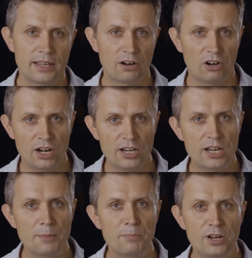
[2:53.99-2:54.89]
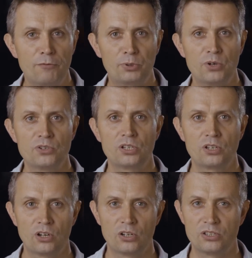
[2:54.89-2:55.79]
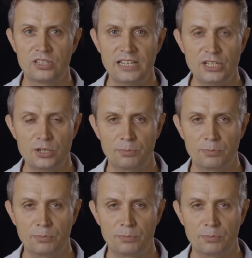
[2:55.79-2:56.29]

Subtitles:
There are a number of pros and cons to each